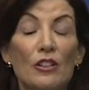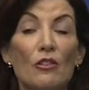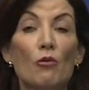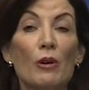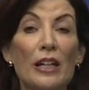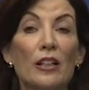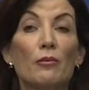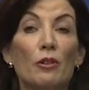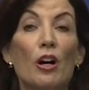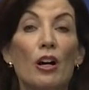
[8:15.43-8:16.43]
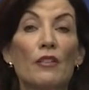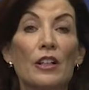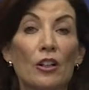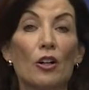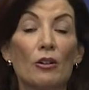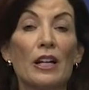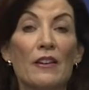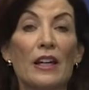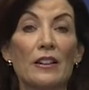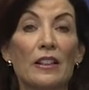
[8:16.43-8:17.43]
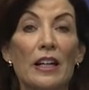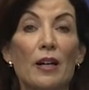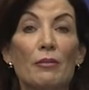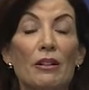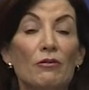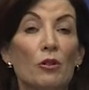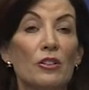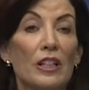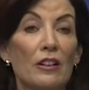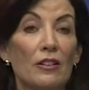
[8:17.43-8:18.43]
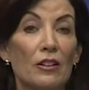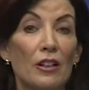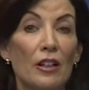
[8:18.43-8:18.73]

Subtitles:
of the wake-up call that occurred on that day on May 14th.